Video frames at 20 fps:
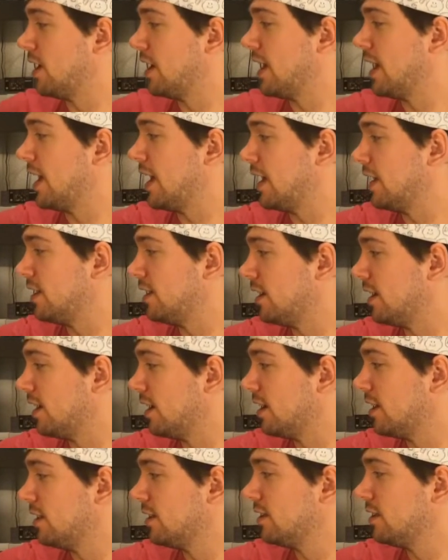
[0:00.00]

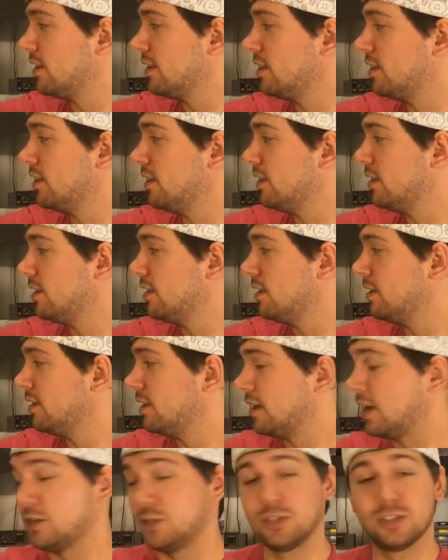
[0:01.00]

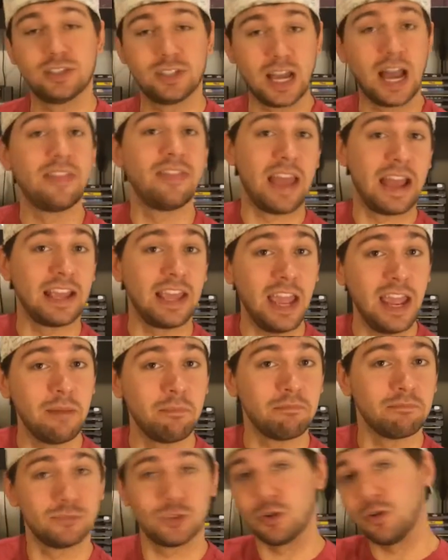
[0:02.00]
I just got that
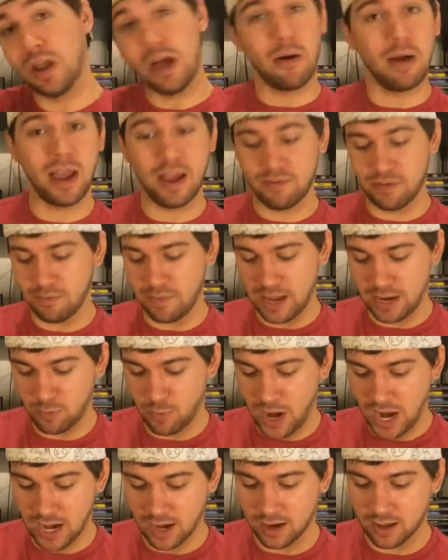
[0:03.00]
game, so now I have the
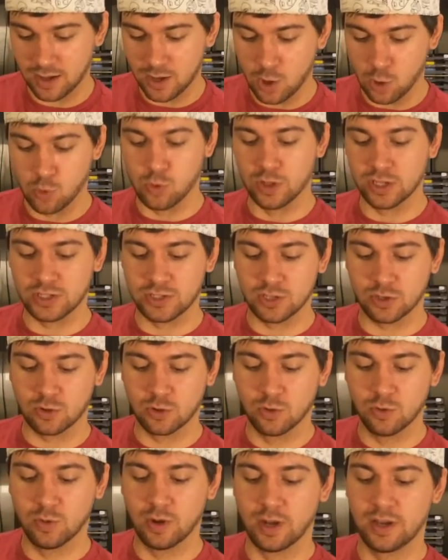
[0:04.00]
Manuel. Ooh, this is a
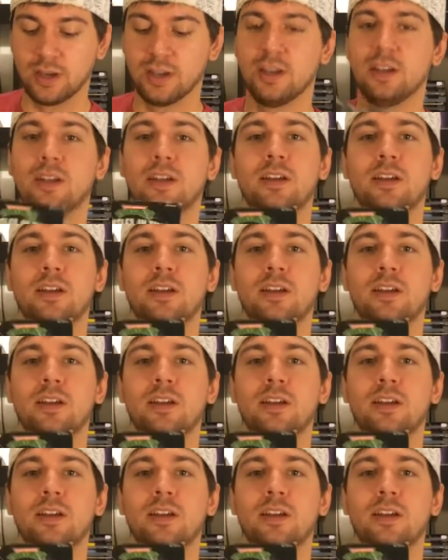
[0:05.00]
cool one.